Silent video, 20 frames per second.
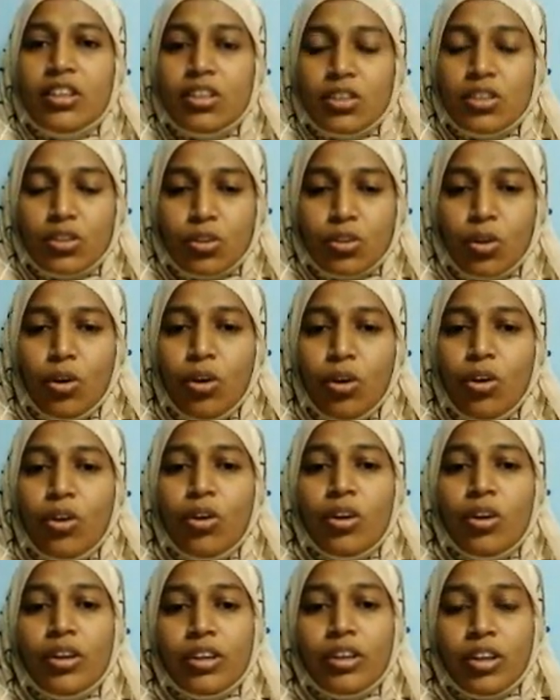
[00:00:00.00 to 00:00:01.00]

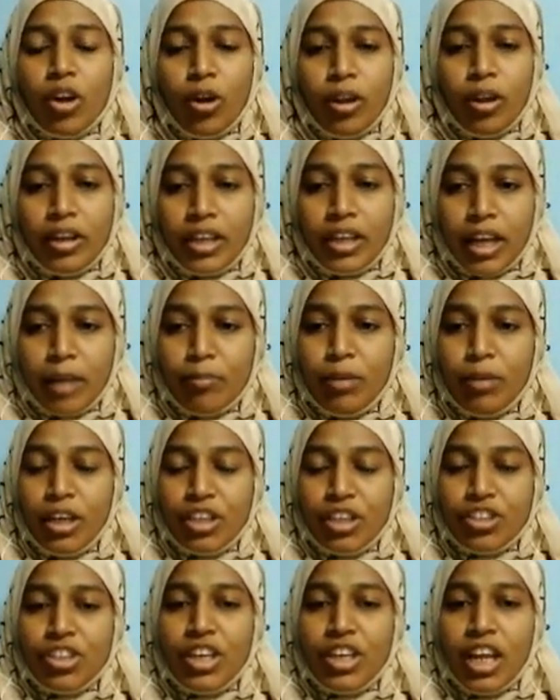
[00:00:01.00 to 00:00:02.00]
So
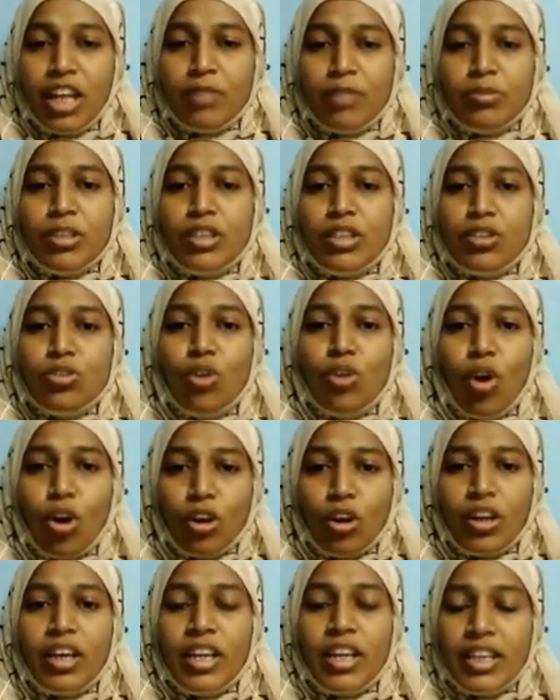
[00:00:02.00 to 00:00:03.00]
tabulation helps us to
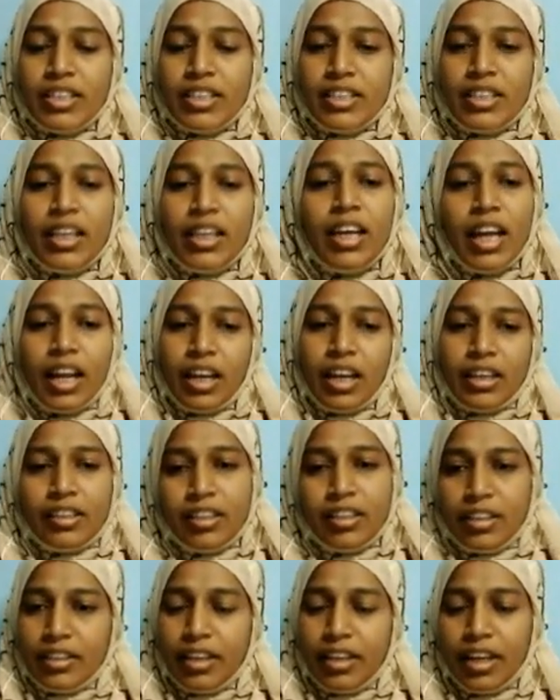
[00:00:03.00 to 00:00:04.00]
organize the
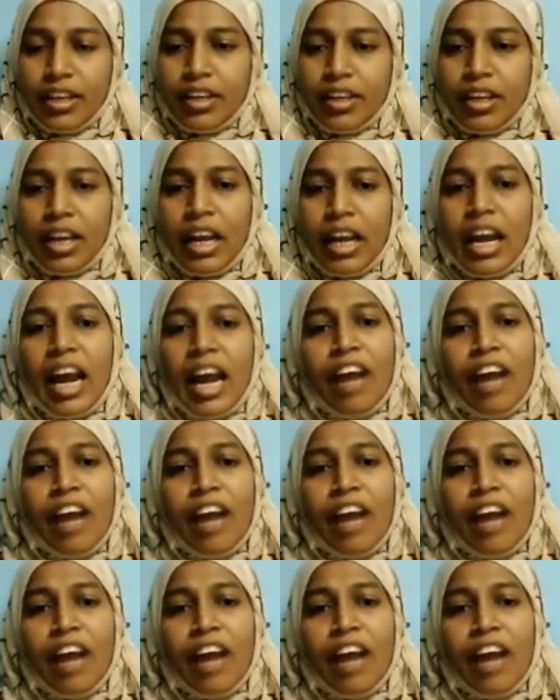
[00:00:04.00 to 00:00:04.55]
collected data.